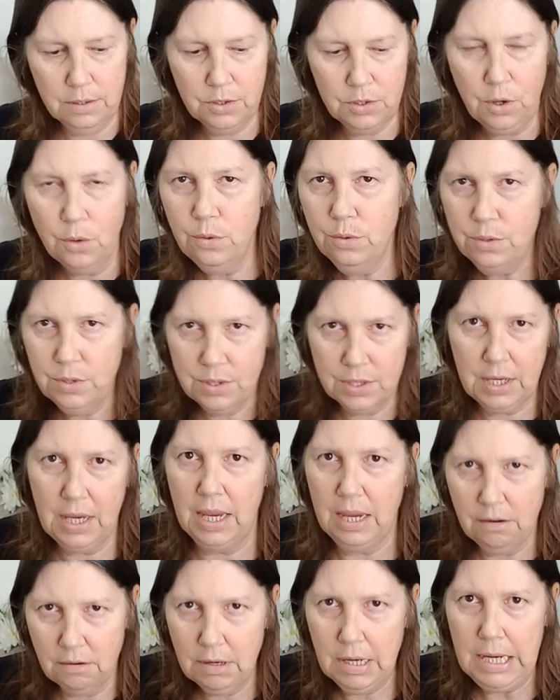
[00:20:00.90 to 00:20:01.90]
so
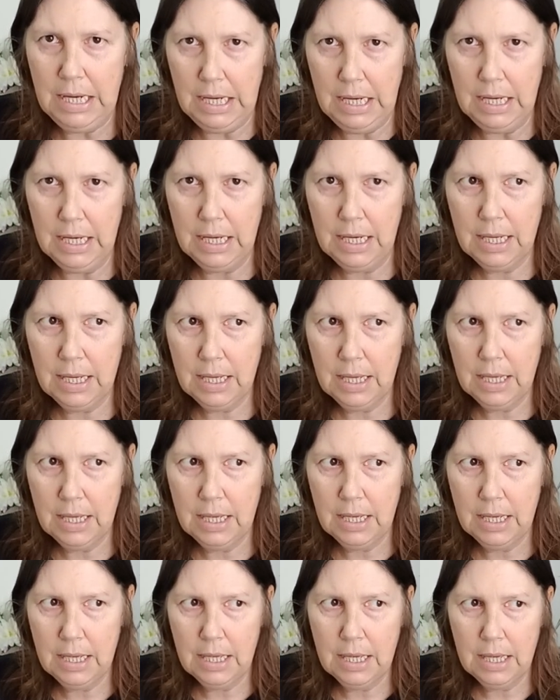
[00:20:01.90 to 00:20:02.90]
scary,
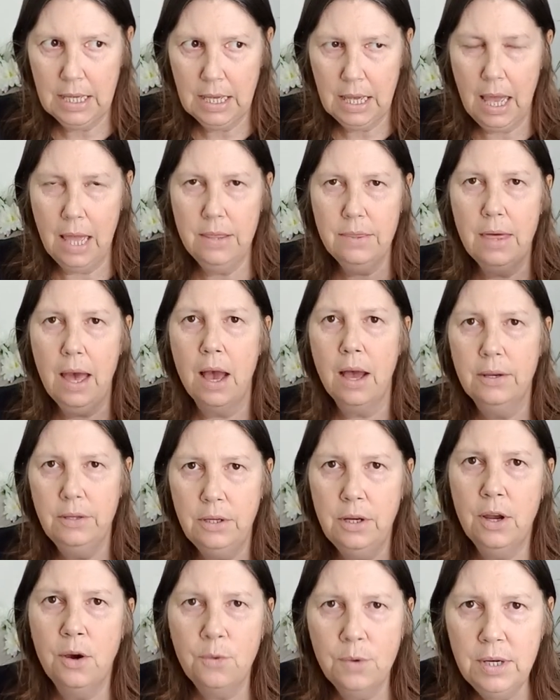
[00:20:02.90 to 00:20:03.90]
and the
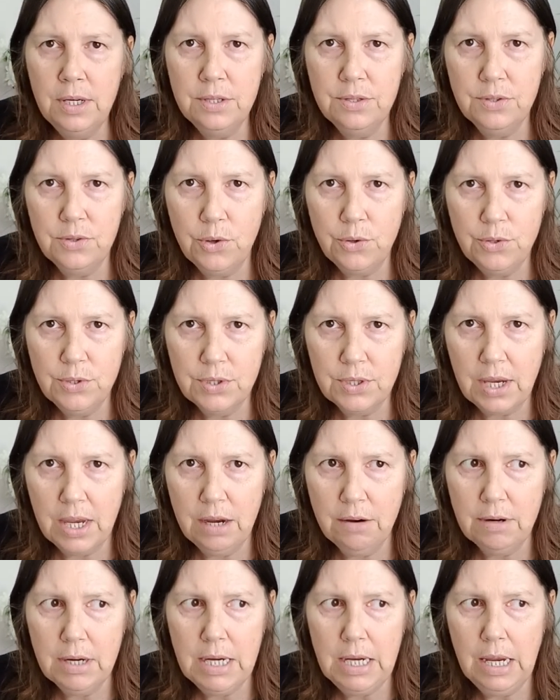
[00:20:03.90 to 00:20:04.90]
unknown is so
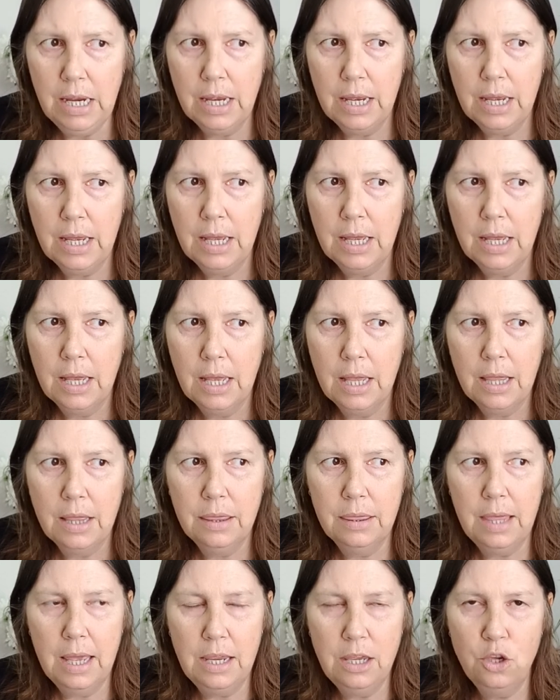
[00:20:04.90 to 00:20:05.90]
scary
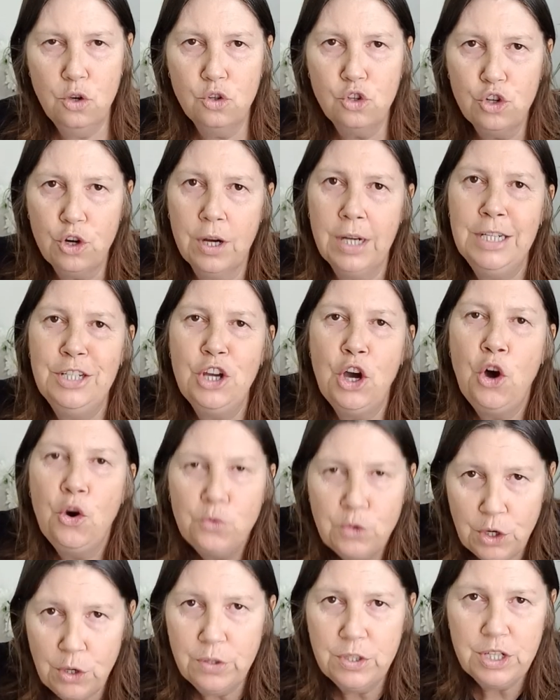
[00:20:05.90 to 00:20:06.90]
that you're trying to
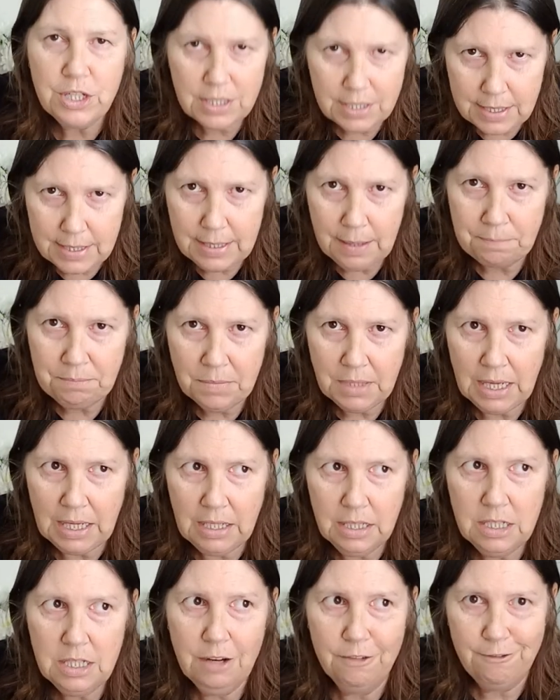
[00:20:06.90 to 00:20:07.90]
hold on to
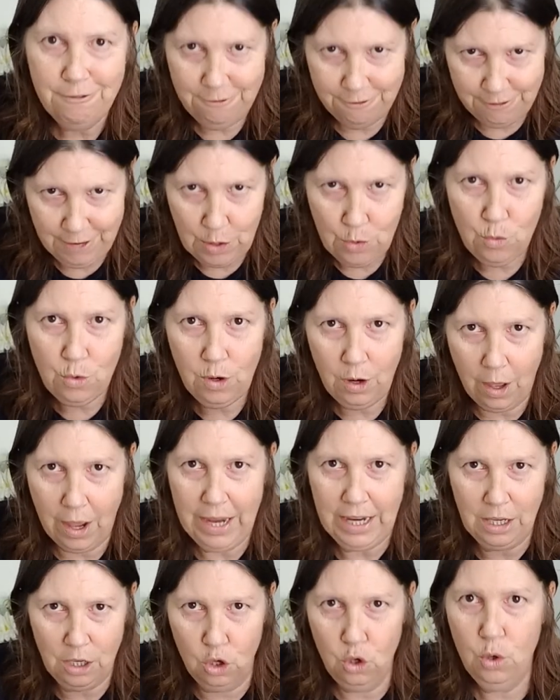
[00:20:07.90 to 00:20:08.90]
something to feel
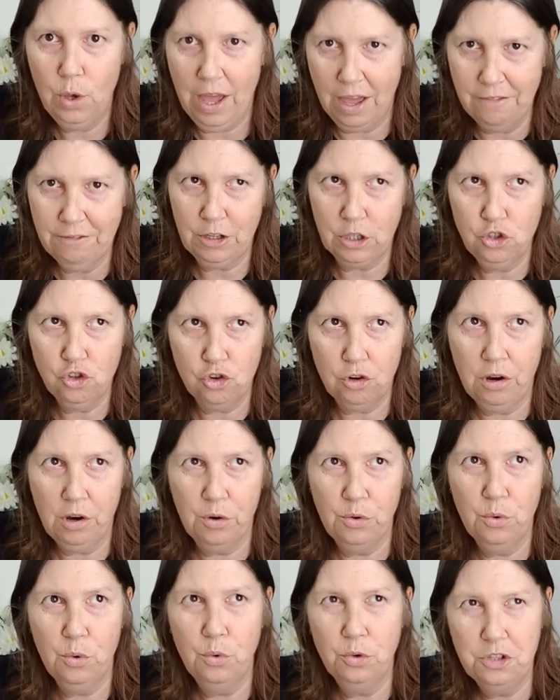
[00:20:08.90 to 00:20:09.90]
like you have
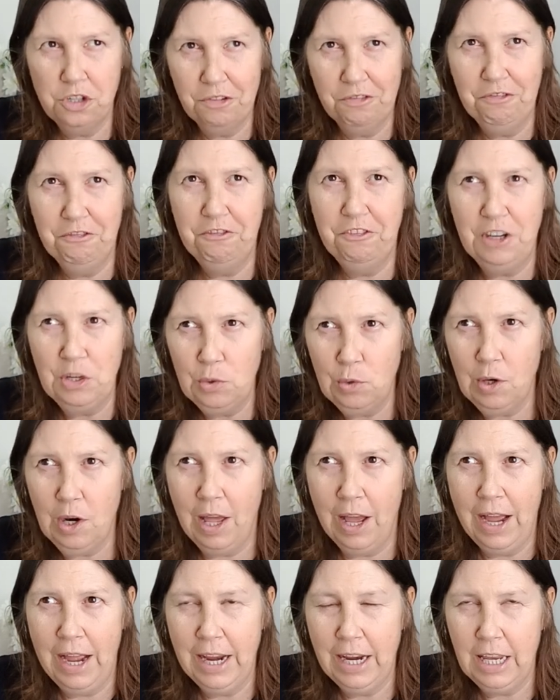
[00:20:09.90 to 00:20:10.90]
control, or to feel
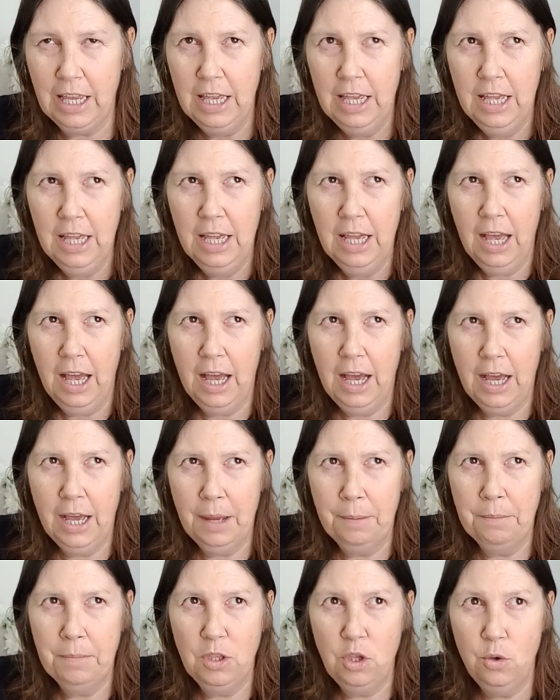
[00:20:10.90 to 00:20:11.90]
like
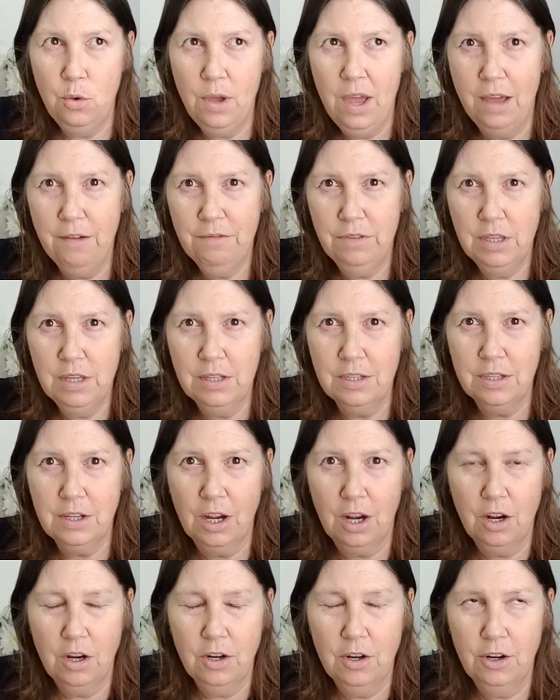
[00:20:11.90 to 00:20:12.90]
you have this
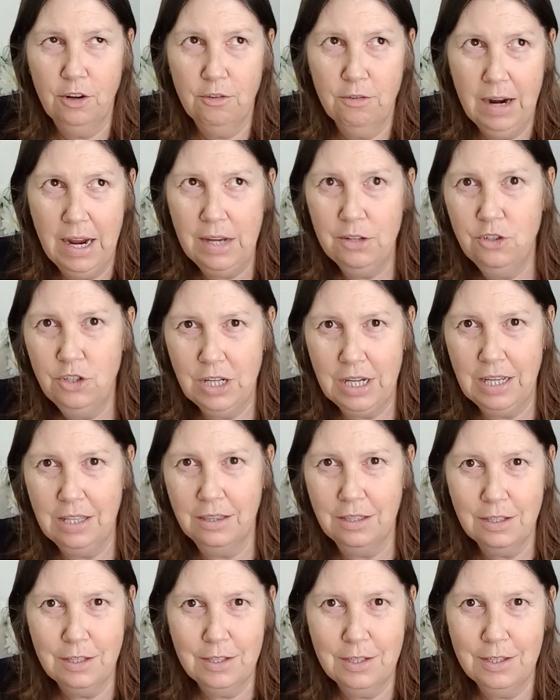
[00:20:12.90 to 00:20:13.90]
grounding,